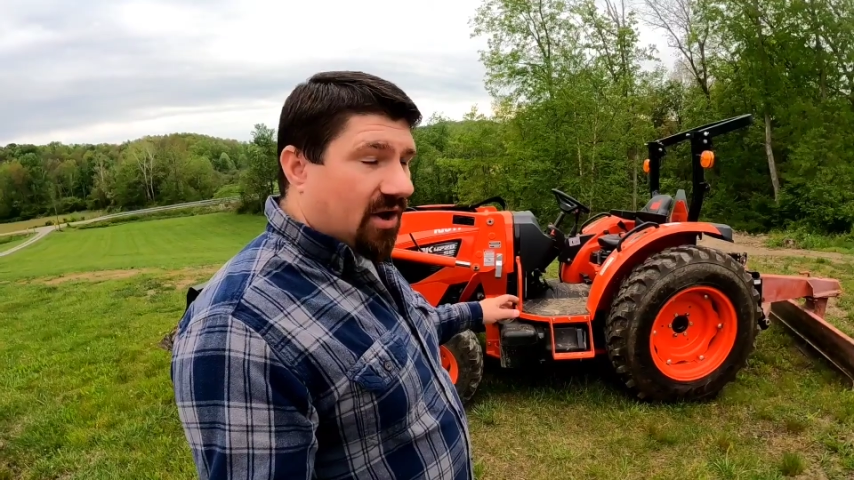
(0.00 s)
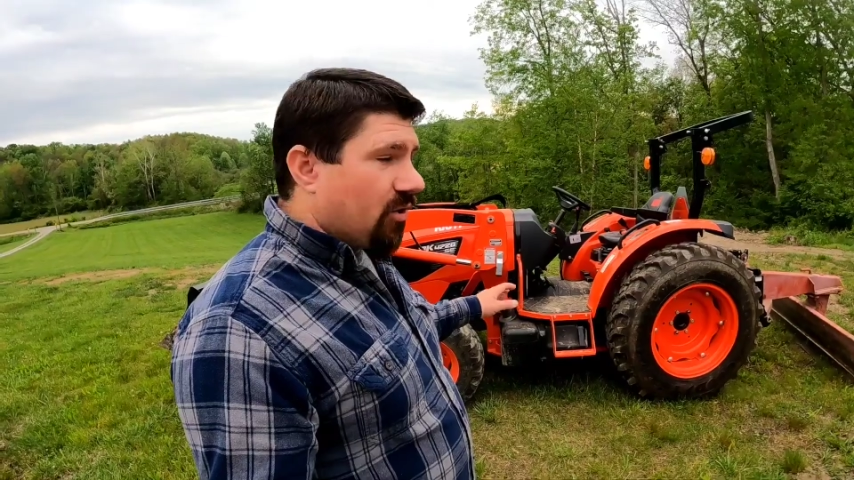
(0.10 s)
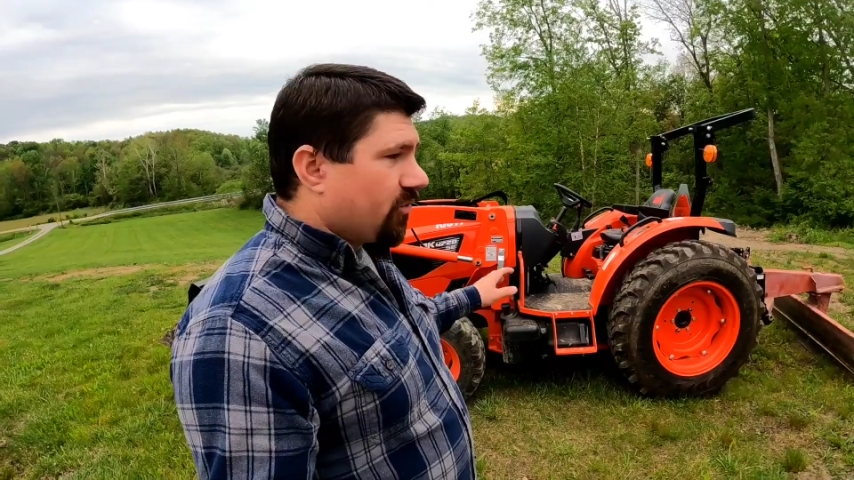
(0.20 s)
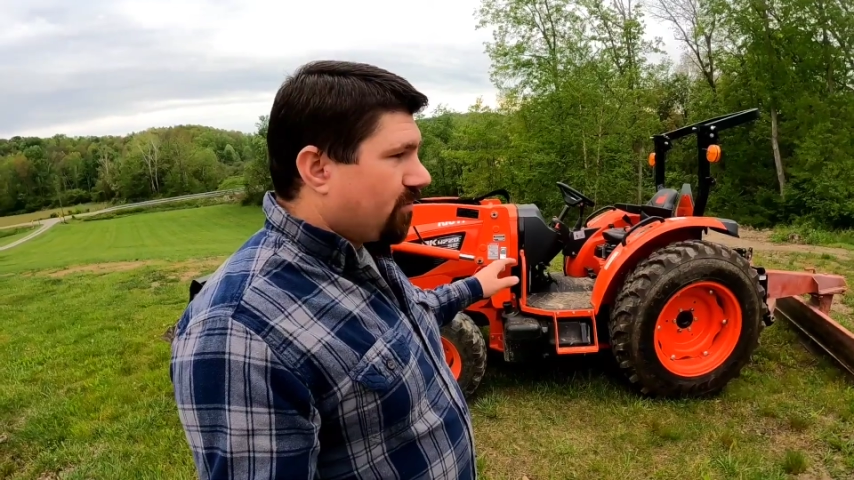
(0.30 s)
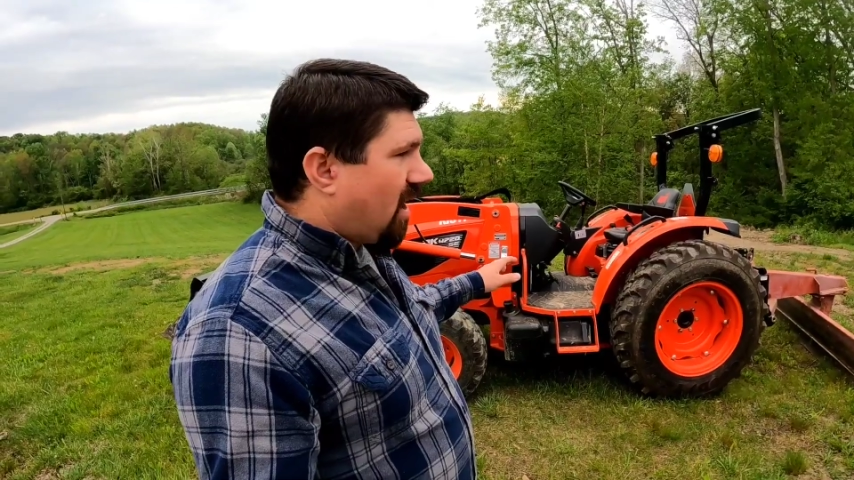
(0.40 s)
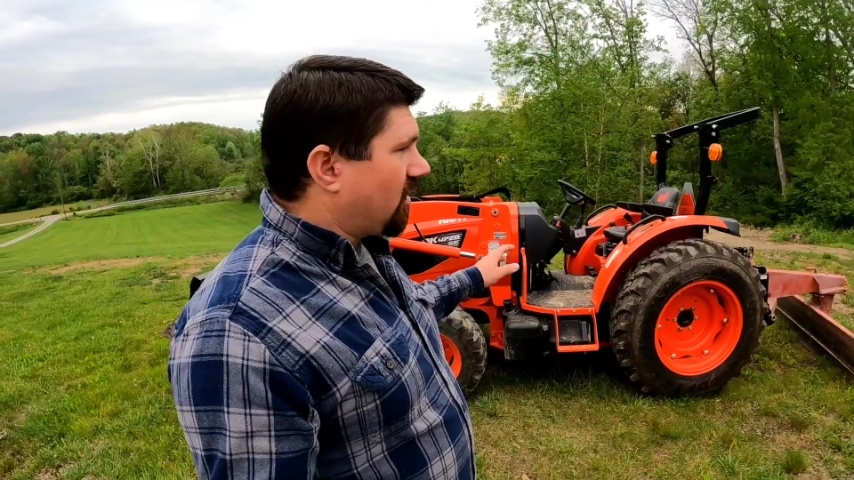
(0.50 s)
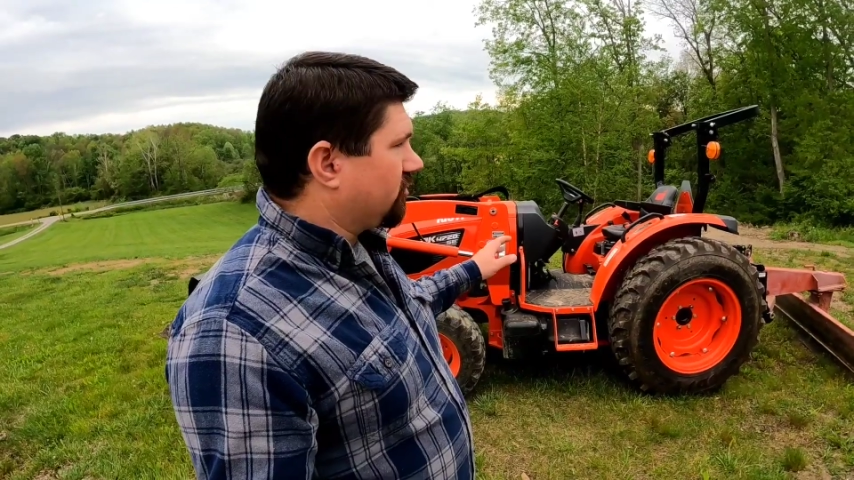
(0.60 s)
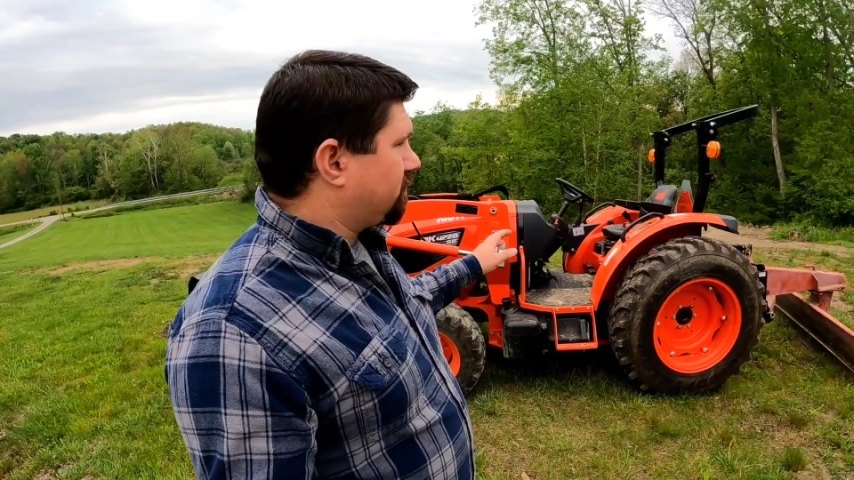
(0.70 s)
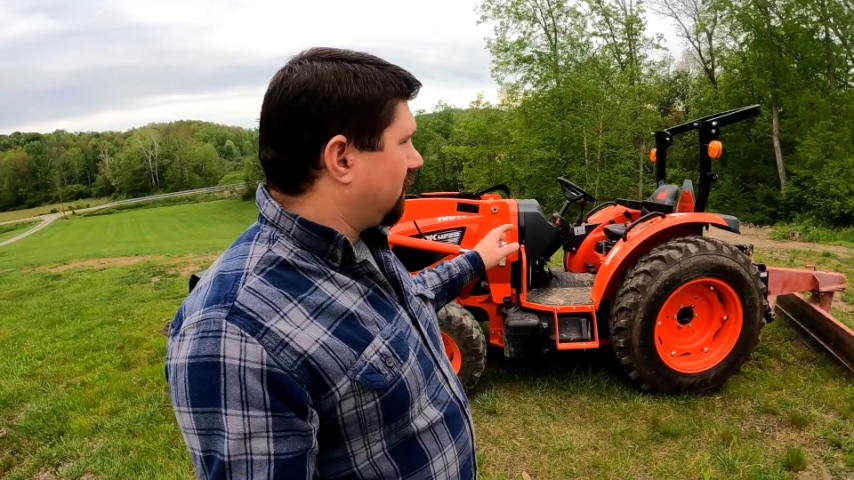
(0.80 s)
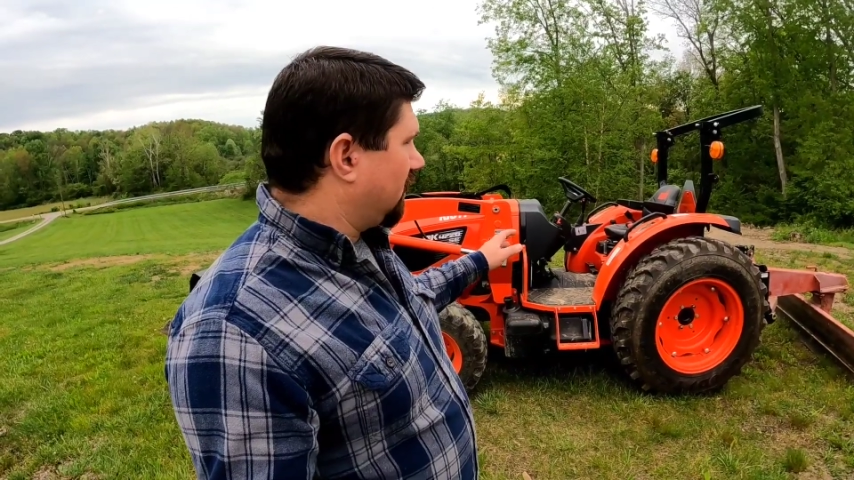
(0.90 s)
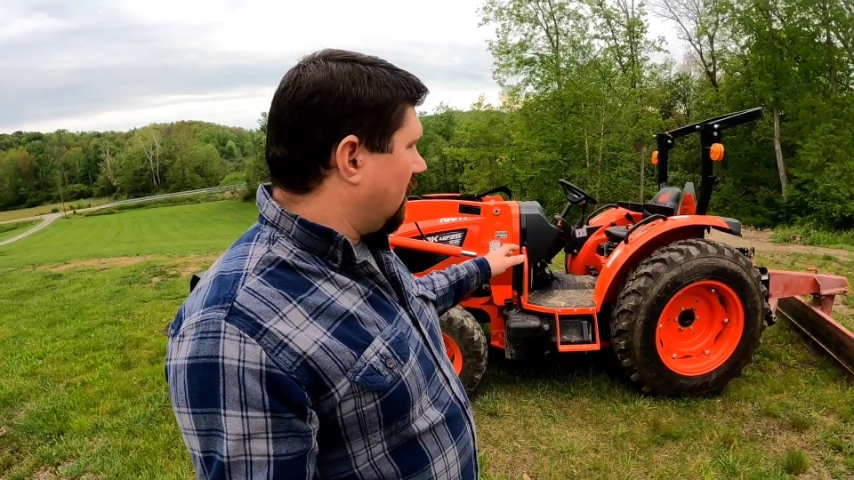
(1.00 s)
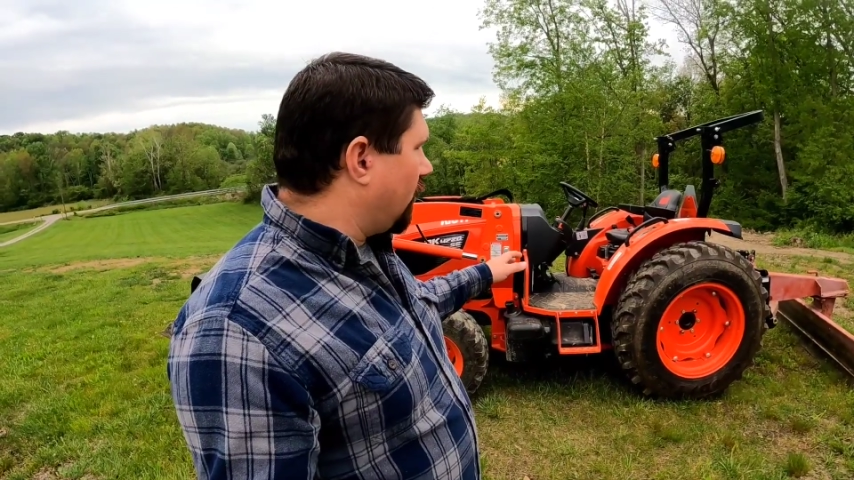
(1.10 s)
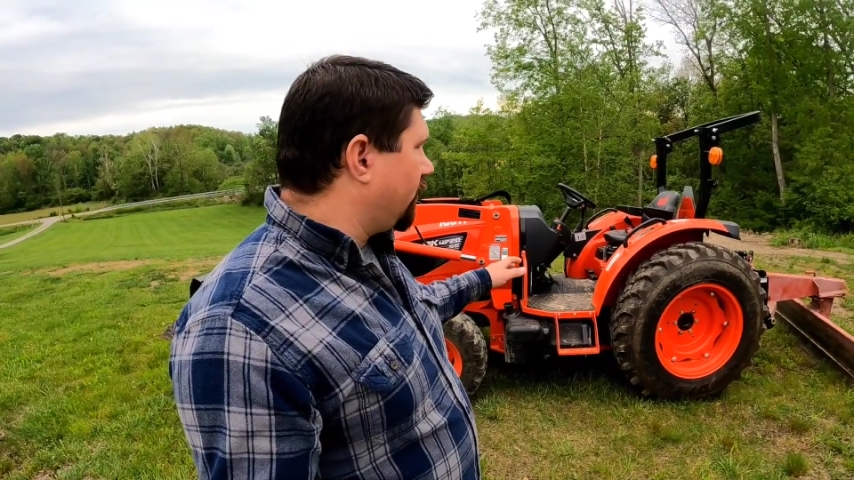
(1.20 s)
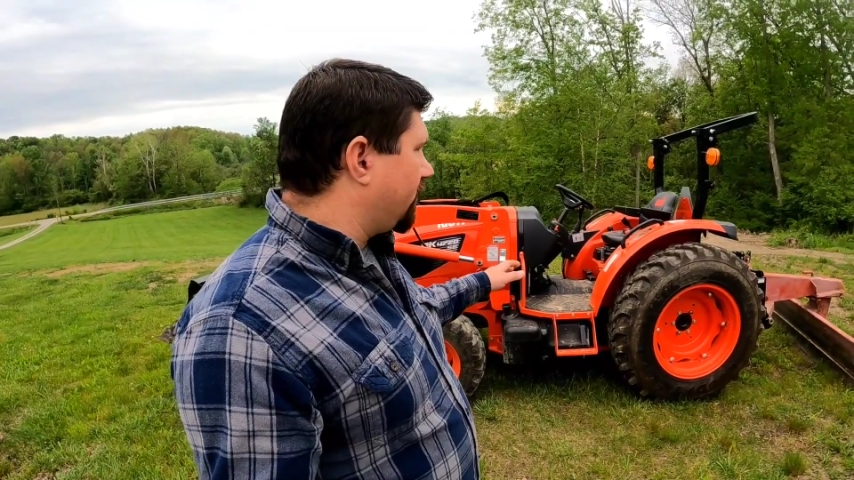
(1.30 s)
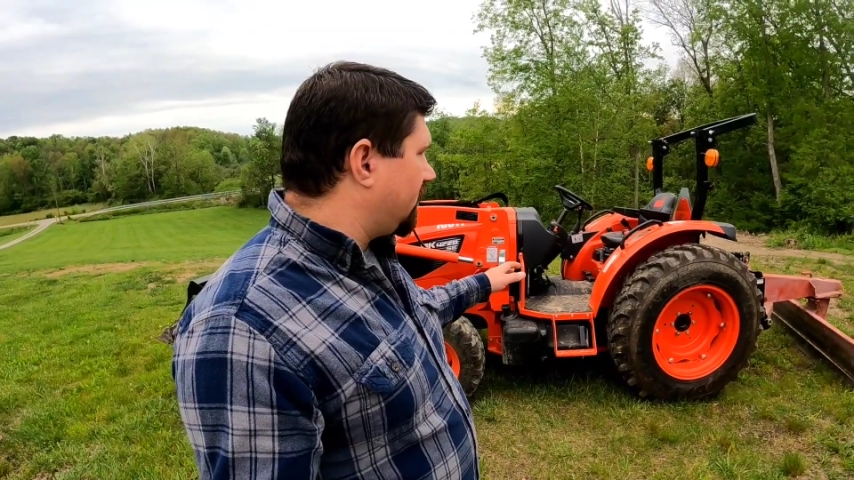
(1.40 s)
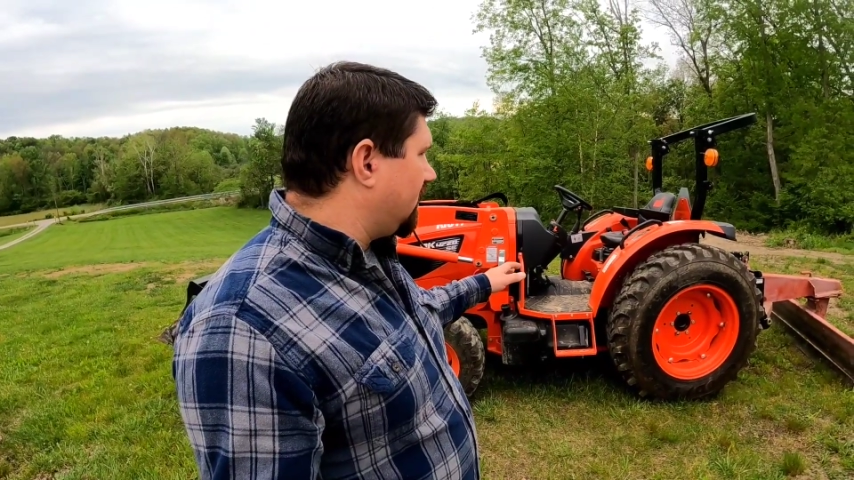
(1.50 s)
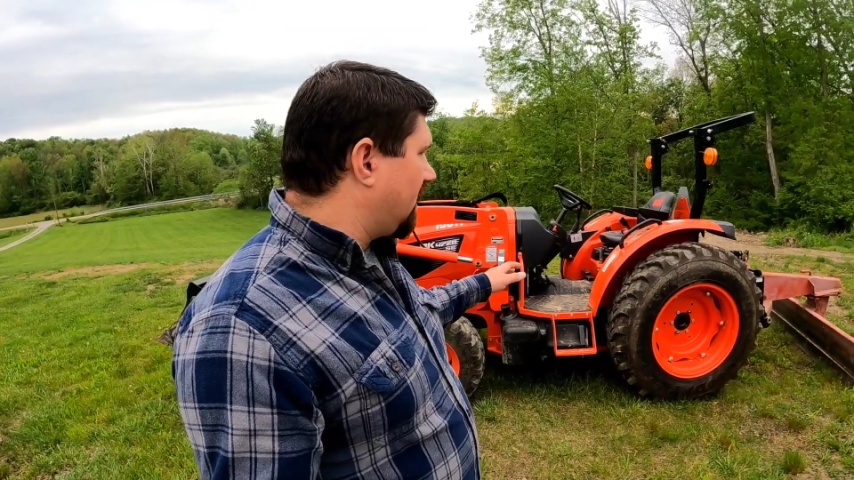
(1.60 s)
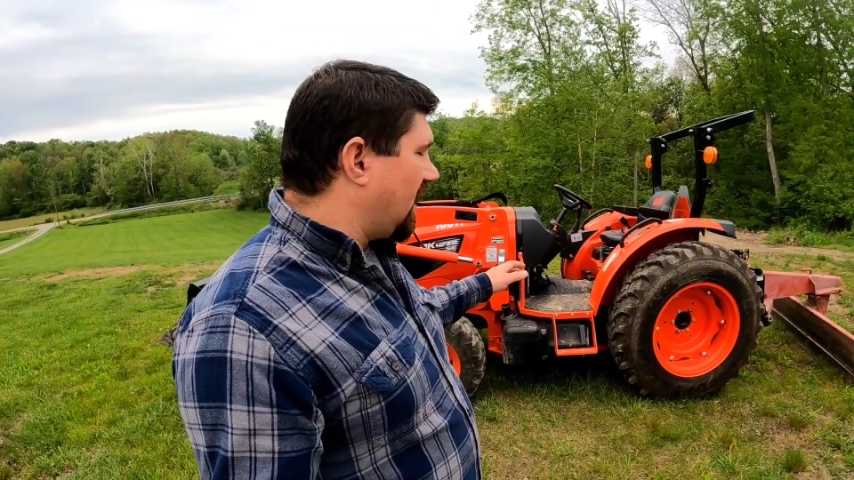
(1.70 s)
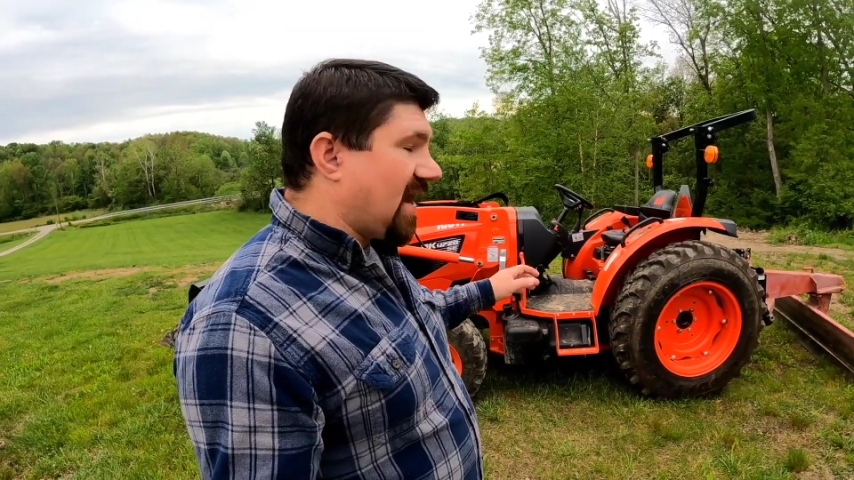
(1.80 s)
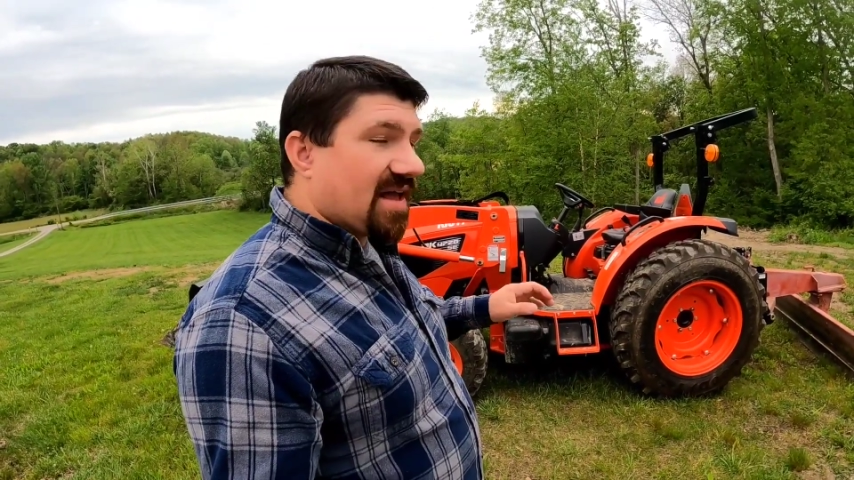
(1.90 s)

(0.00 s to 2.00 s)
I know there are models below the DK